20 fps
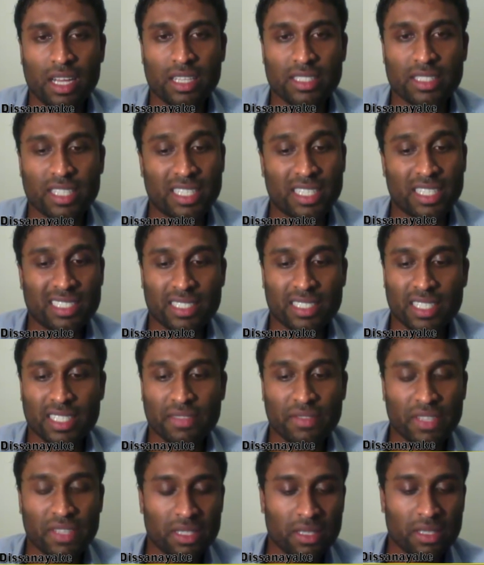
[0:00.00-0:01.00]
Such as
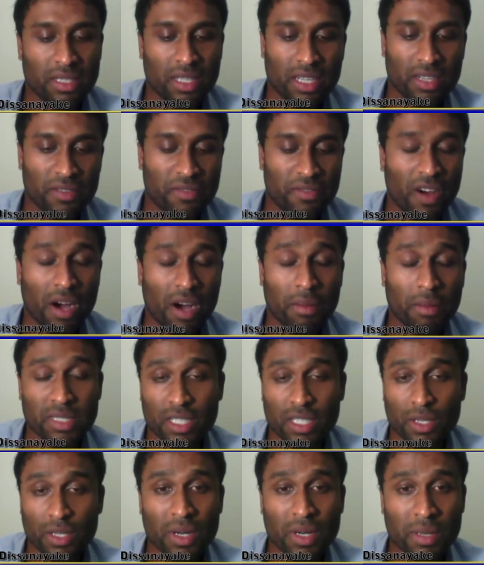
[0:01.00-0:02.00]
serving farmers
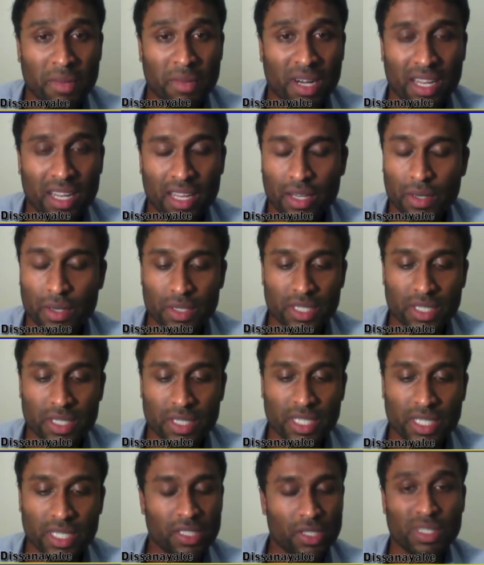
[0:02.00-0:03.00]
in Guatemala or
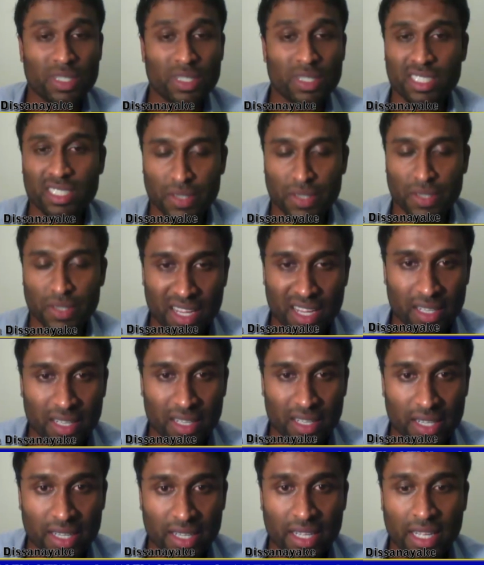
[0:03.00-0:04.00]
serving students in Sri
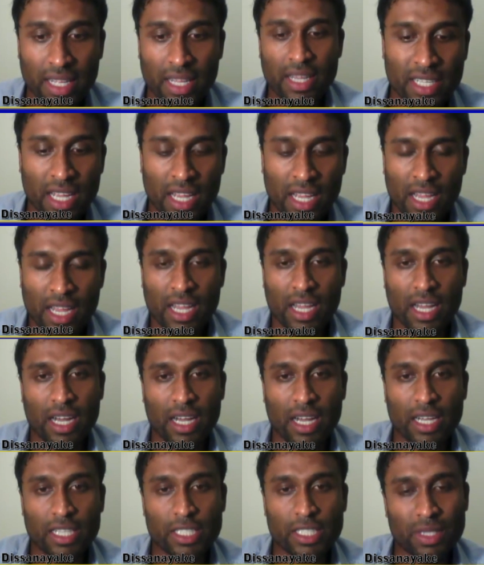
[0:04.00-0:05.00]
Lanka.
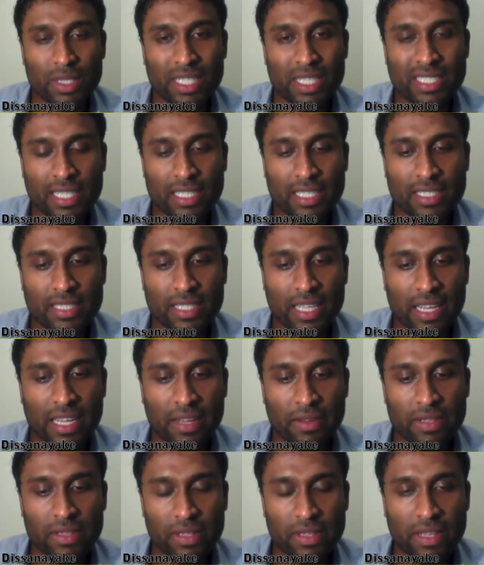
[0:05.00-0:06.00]
So this is
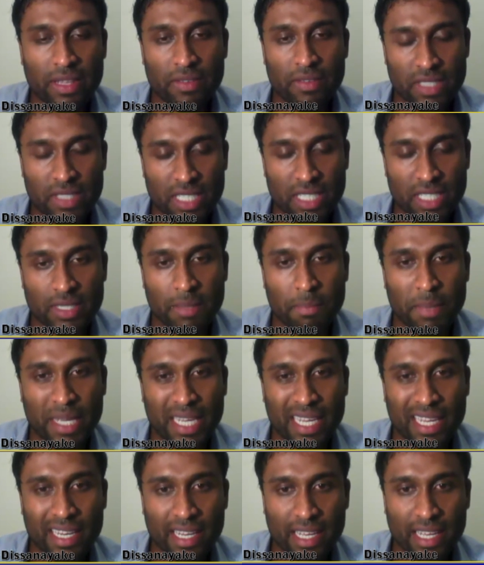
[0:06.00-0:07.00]
just the
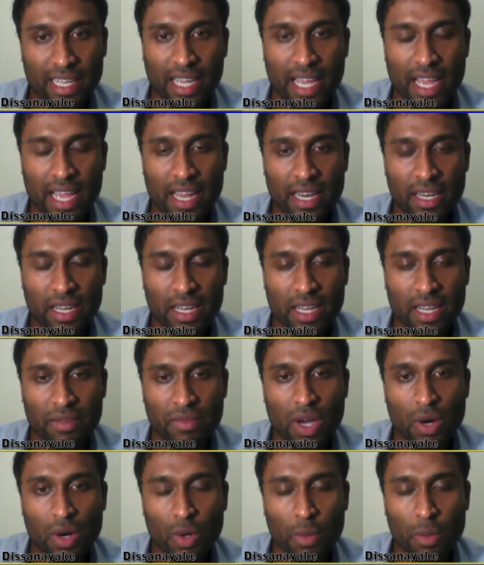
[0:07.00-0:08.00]
beginning, and
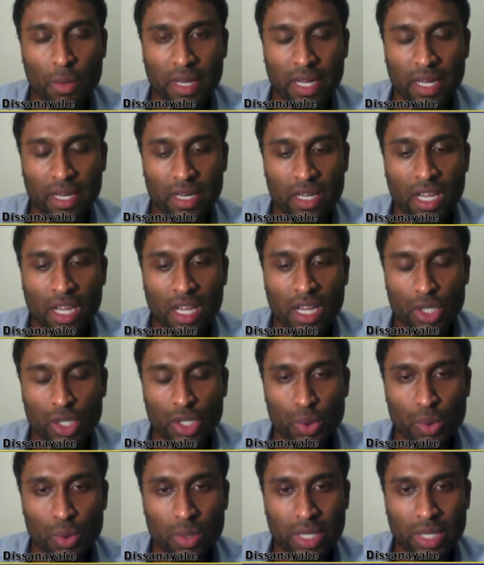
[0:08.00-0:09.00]
we are hoping
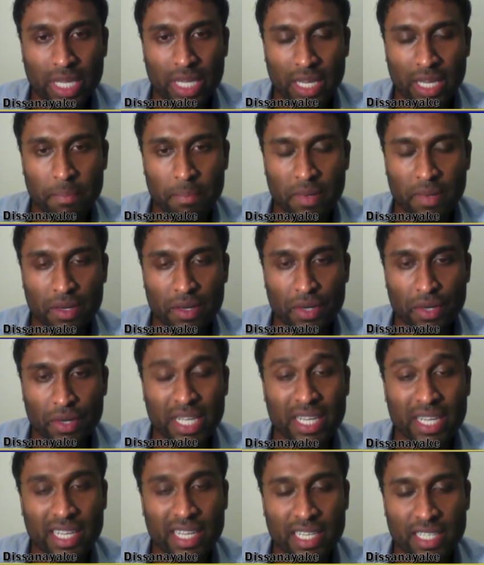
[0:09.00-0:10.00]
to keep
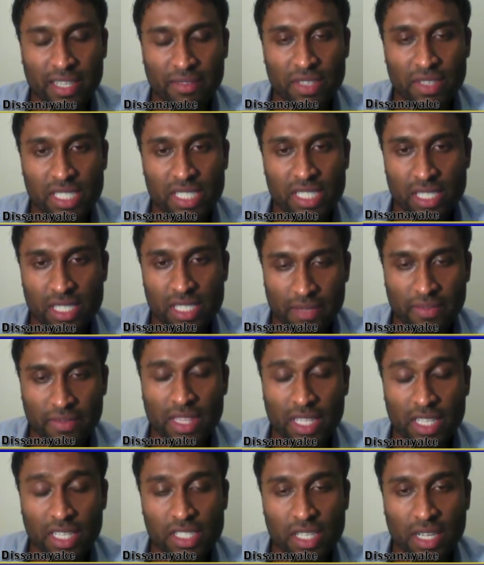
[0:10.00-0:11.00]
reconnecting
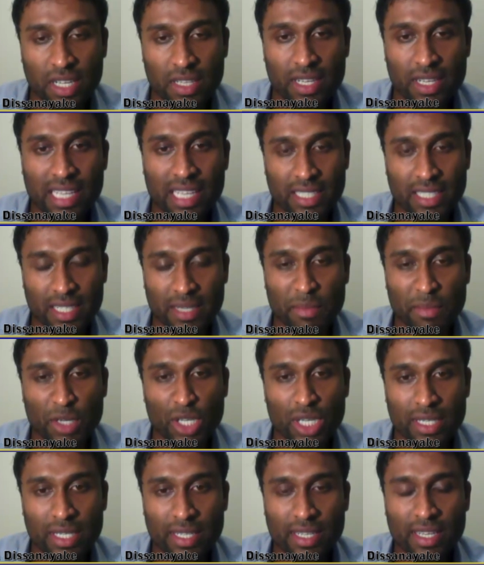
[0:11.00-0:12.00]
with each other as a
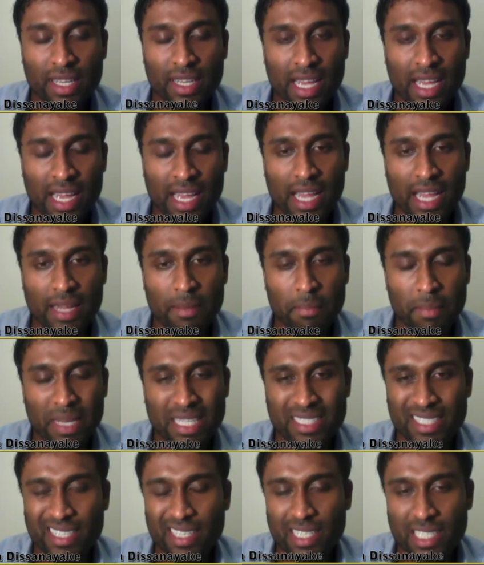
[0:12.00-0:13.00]
community and
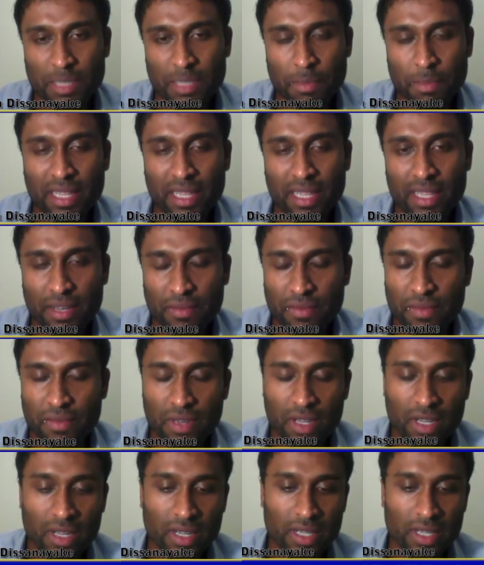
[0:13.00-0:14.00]
basically spread
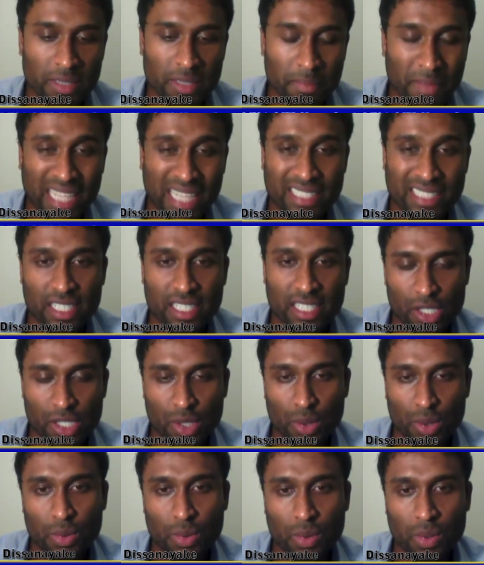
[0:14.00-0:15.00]
that message
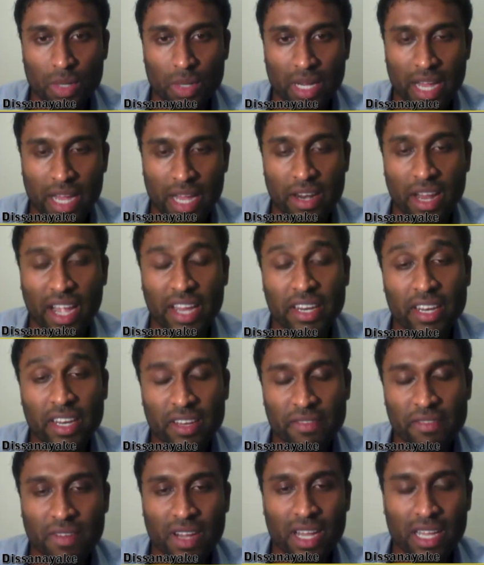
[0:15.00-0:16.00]
to and
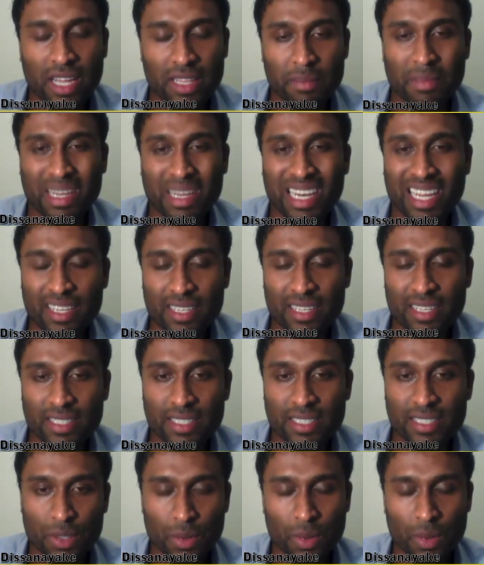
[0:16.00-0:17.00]
identify other
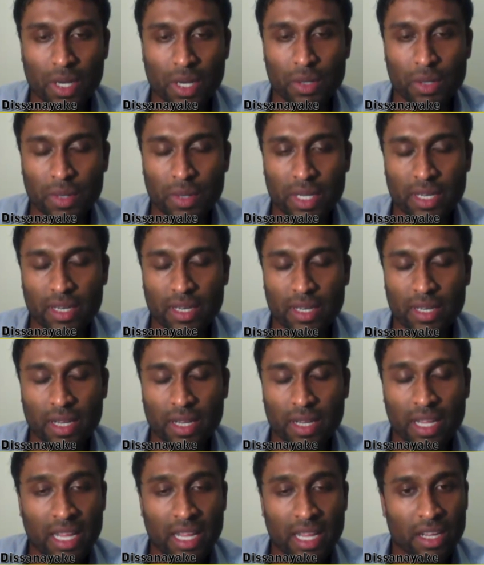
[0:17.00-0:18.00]
millennials who are doing
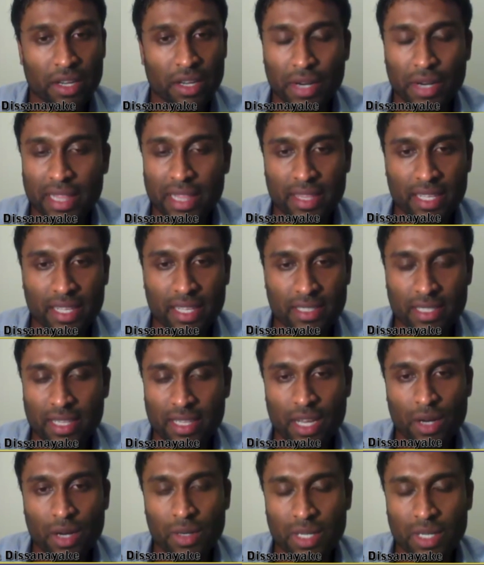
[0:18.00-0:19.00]
great things in
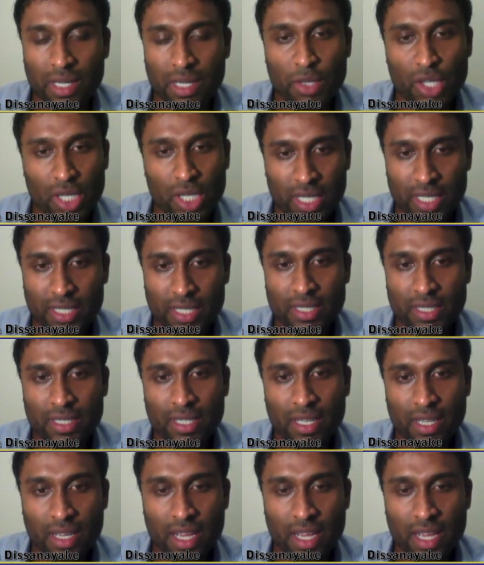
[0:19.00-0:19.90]
their own communities.